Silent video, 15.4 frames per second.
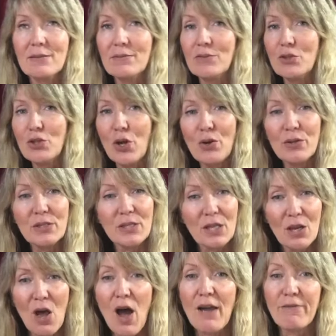shows the
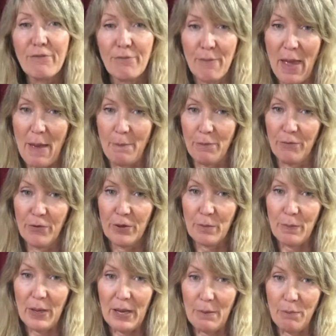life map for the
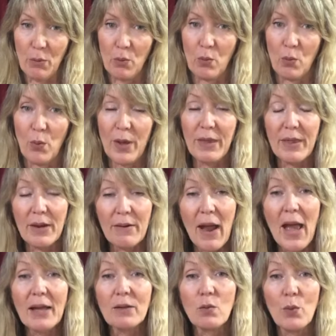people, where they're
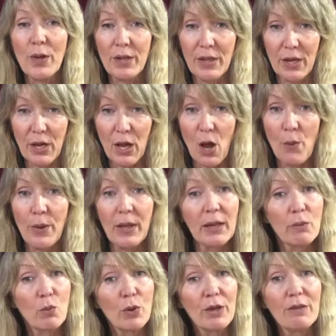at, where they're going.
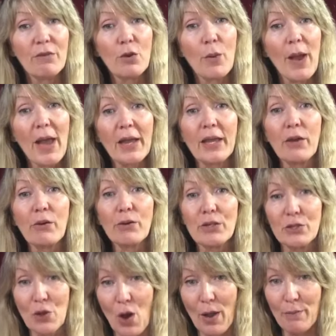It will give you accurate
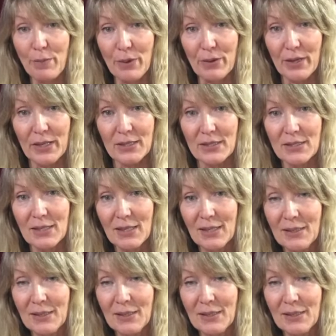time periods.